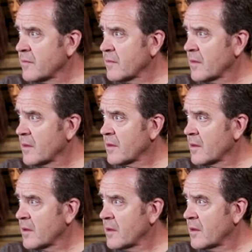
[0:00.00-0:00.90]

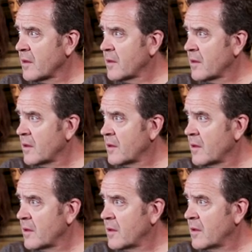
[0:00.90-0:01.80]

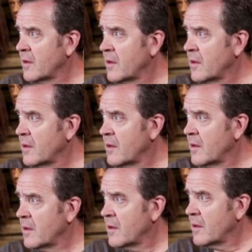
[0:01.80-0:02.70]

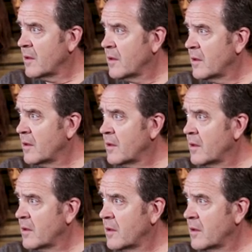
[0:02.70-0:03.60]

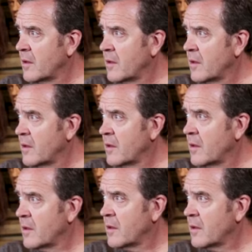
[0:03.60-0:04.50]

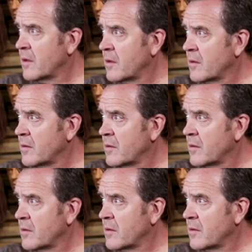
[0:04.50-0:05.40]

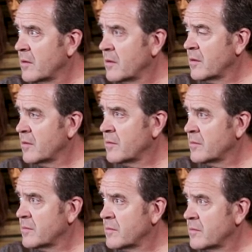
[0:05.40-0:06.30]

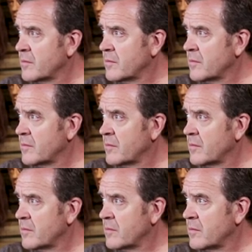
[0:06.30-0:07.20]

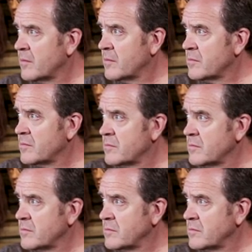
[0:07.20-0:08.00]
No words are spoken by the person on screen.